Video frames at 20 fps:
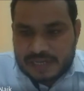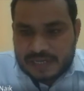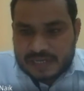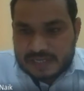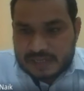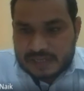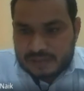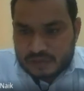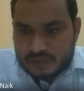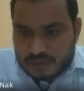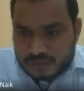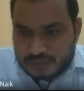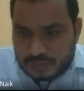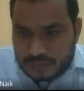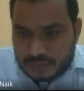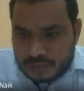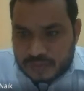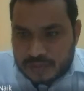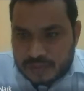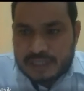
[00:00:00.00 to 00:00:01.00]

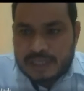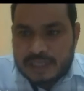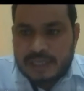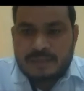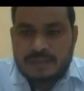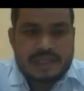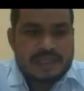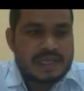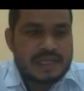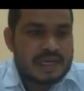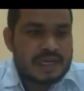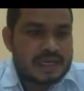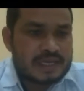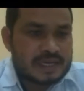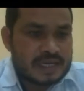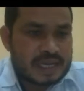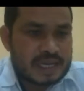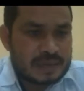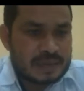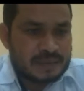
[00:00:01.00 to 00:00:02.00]
useful to determine
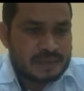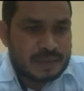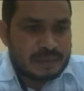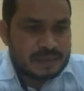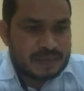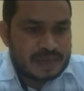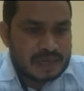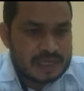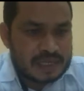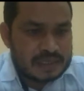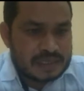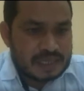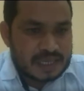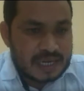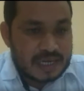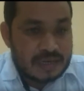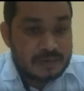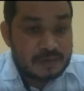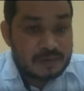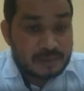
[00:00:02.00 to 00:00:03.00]
the type of class.
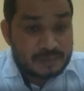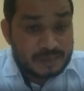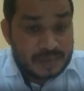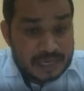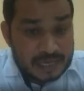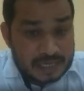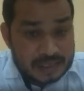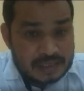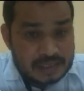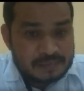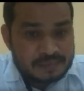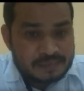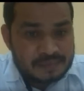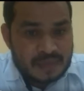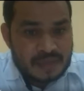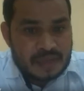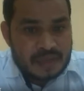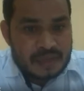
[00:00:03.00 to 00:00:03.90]
According to the Prakasham,